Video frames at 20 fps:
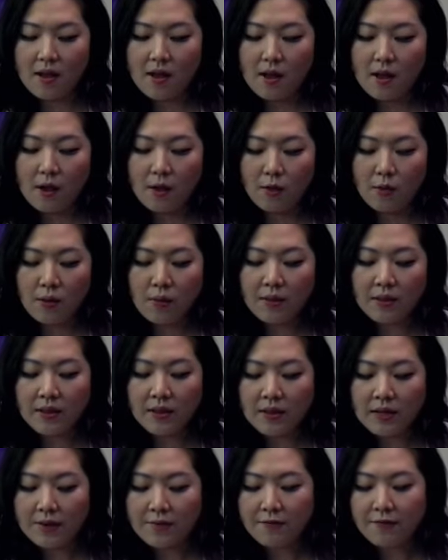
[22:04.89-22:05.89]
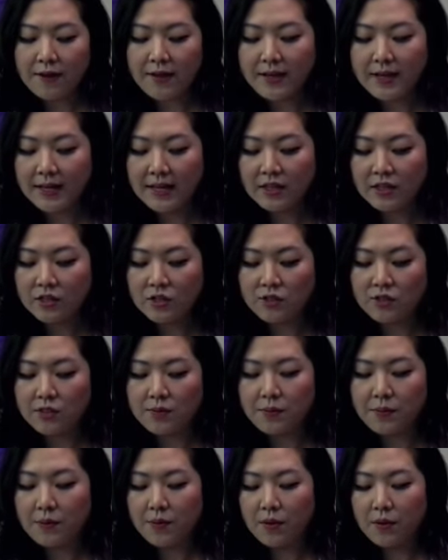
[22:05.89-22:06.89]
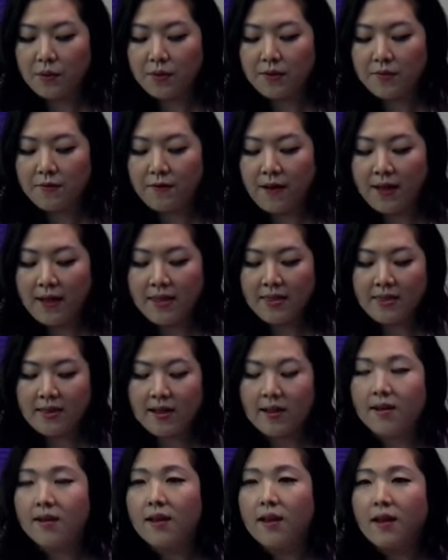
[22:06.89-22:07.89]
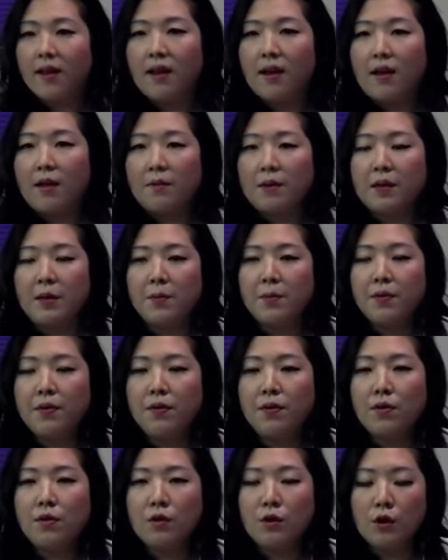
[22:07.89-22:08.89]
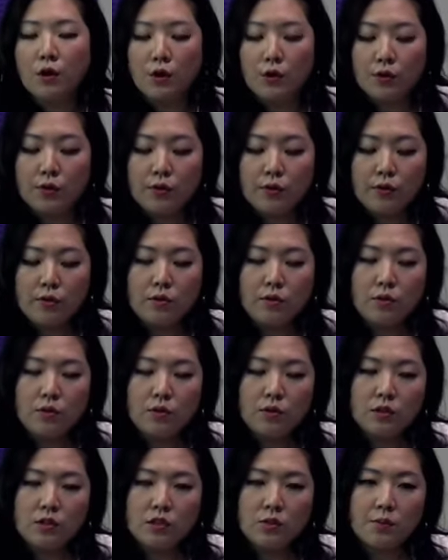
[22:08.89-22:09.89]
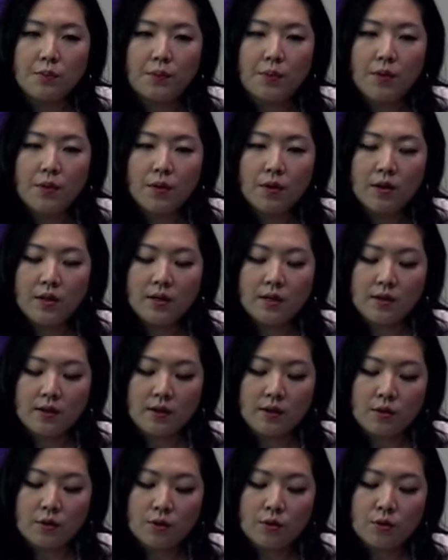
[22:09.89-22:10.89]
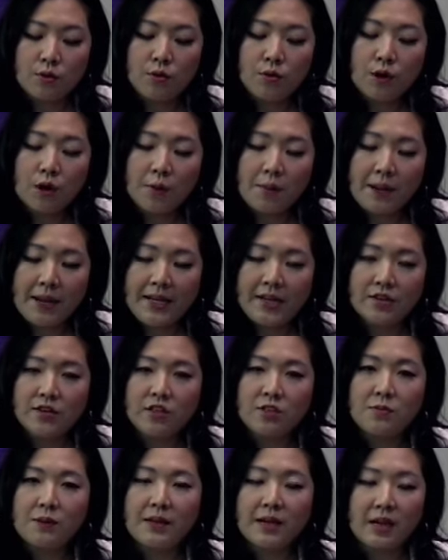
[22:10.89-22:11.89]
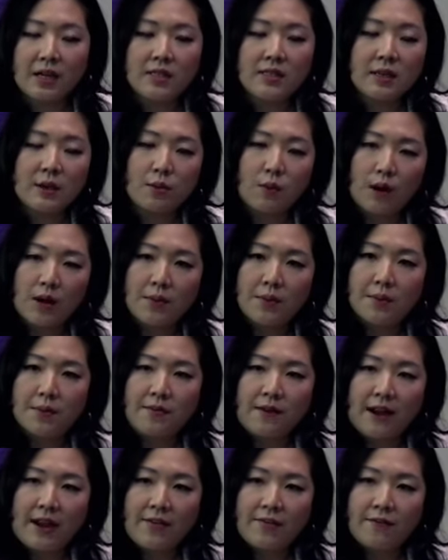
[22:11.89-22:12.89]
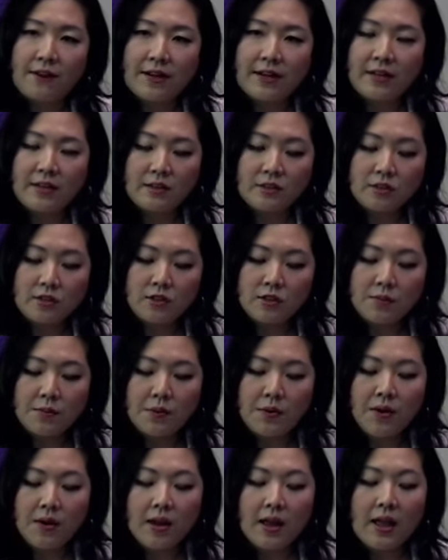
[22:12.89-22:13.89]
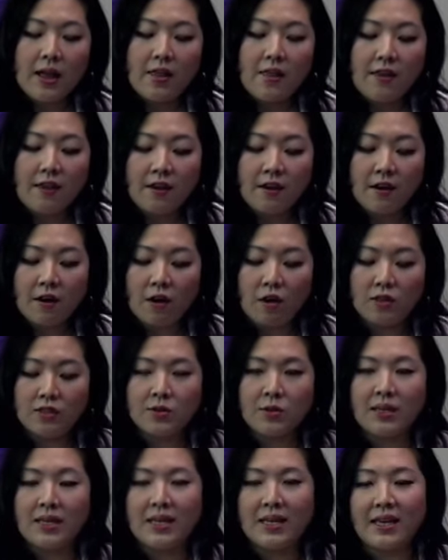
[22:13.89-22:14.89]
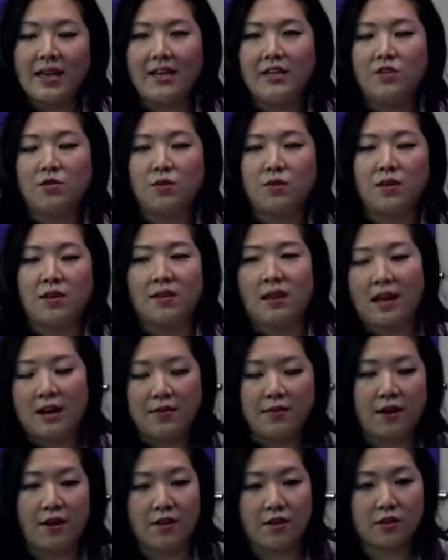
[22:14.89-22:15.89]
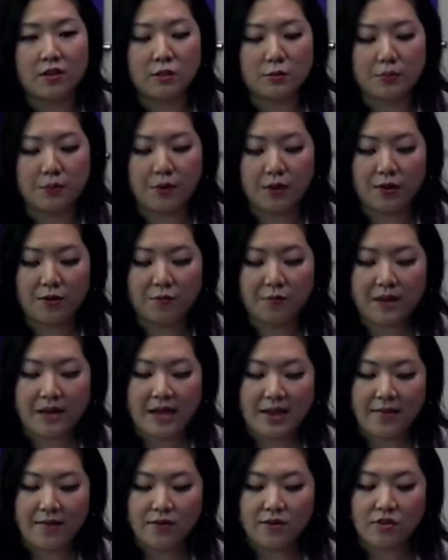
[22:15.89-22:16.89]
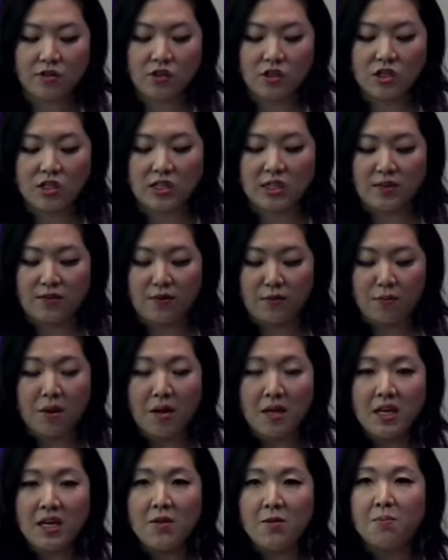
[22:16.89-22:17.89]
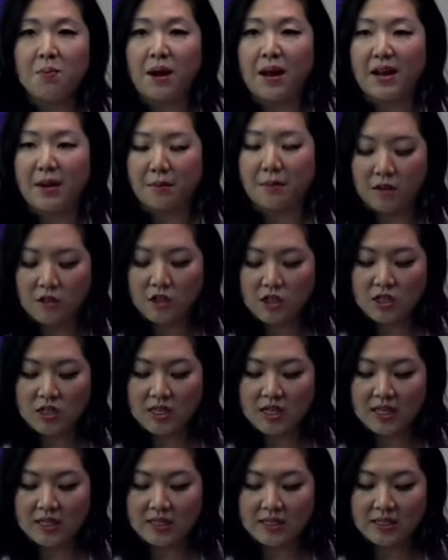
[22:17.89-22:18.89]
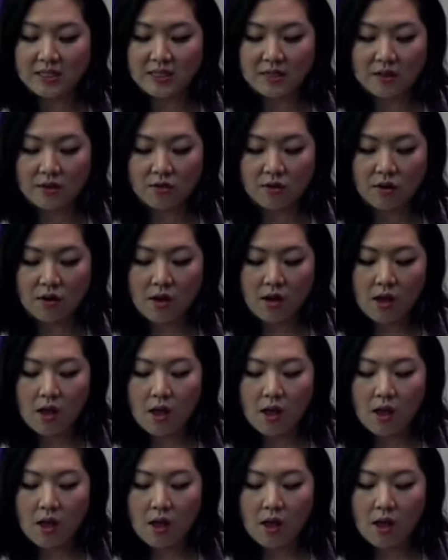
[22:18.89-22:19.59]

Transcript: Uh, when we look at financial support, we find that people who support uh, or who are patrons because they want to provide financial support, they are also engaged with a lot of other supportive behaviors, such as giving money, buying merchandise, etc.